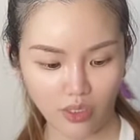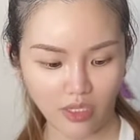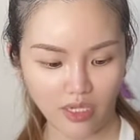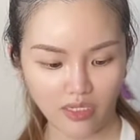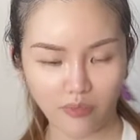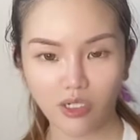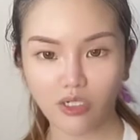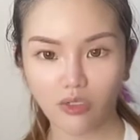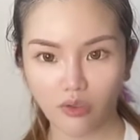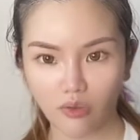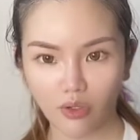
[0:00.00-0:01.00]
As I
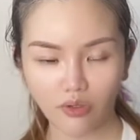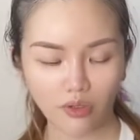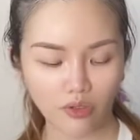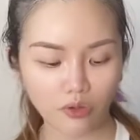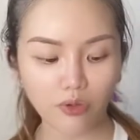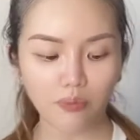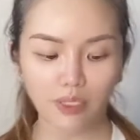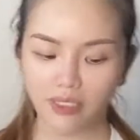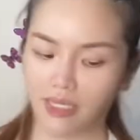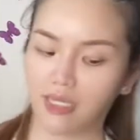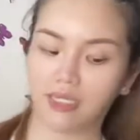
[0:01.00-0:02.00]
mentioned, Europe
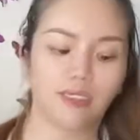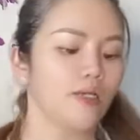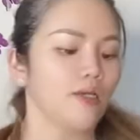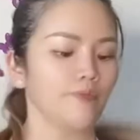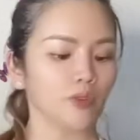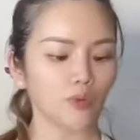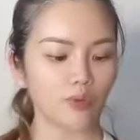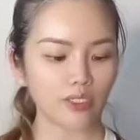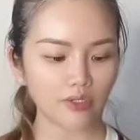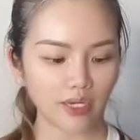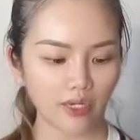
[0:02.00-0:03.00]
is in
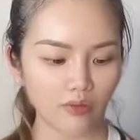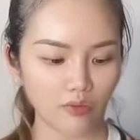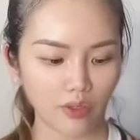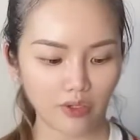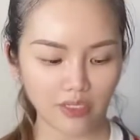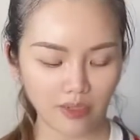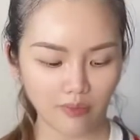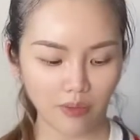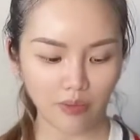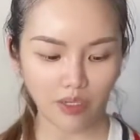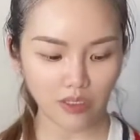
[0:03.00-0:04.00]
winter now. We're in summer,
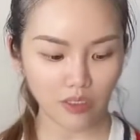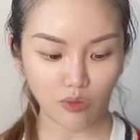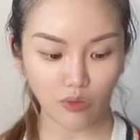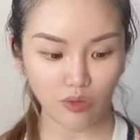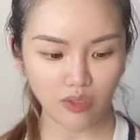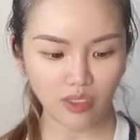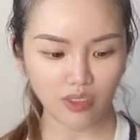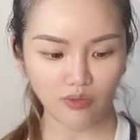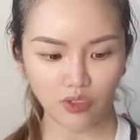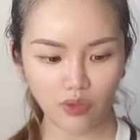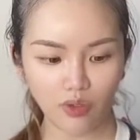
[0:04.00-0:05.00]
but I still use this
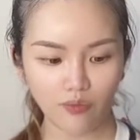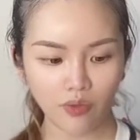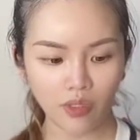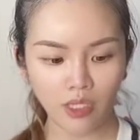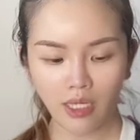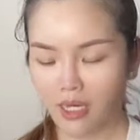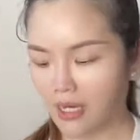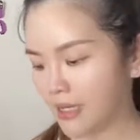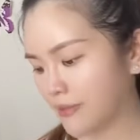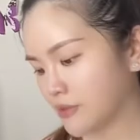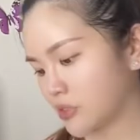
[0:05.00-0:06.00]
for sure.
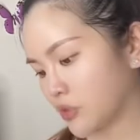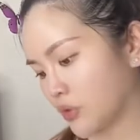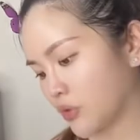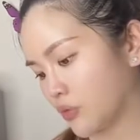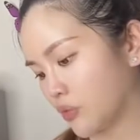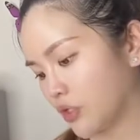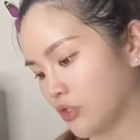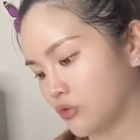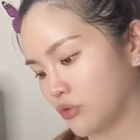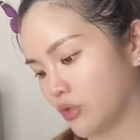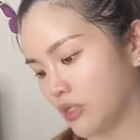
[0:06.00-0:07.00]
So what you
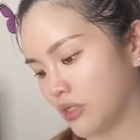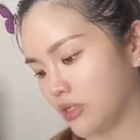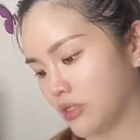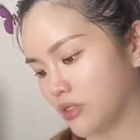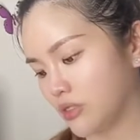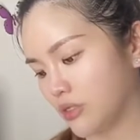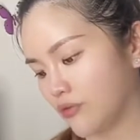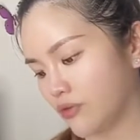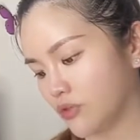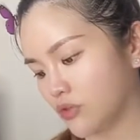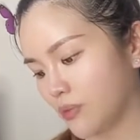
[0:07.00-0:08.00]
do is
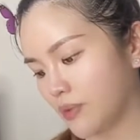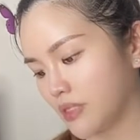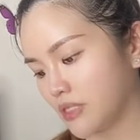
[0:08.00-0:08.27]
for softer